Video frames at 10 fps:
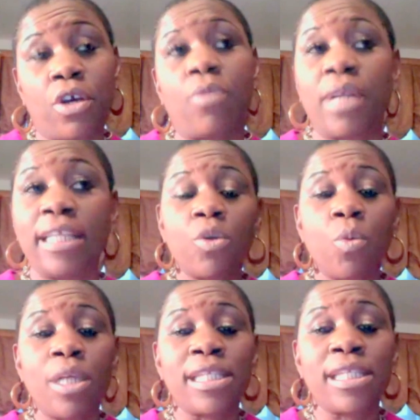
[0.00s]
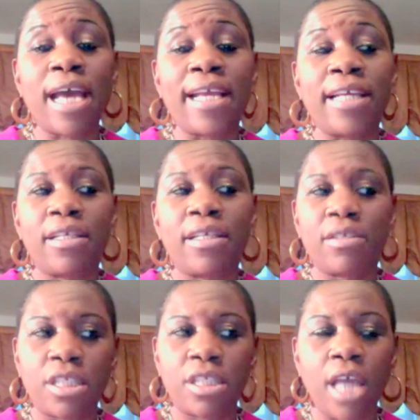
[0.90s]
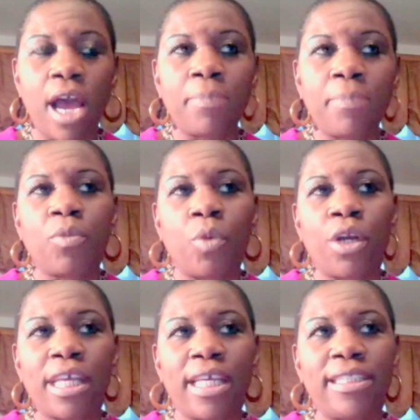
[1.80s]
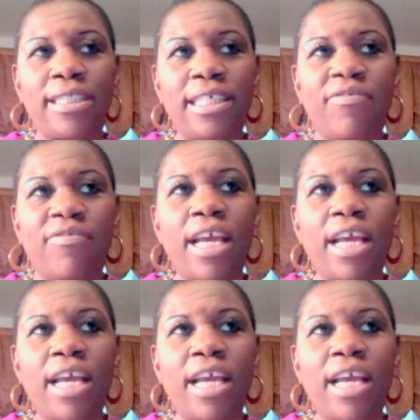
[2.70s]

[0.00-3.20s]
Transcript: Once I stopped working in TV,